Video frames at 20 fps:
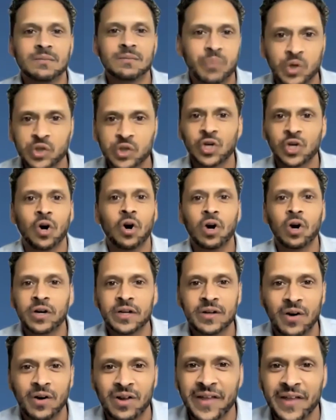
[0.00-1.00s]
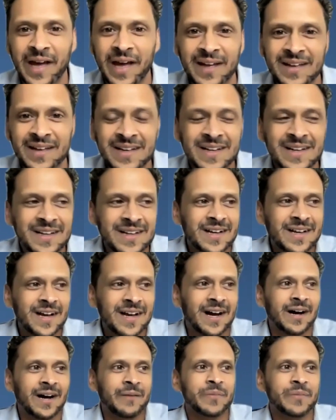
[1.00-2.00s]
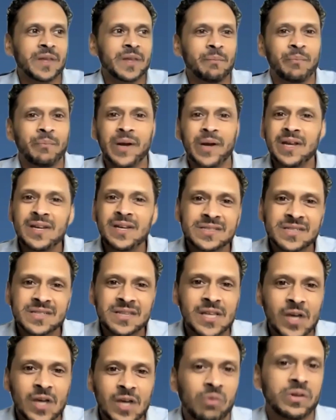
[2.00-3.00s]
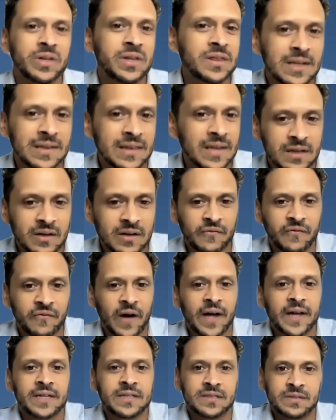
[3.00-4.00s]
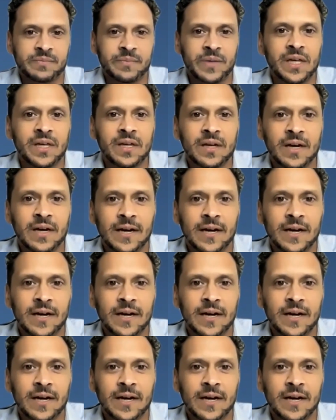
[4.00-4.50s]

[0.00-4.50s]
and push hard and all that. But it isn't the only thing that defines me.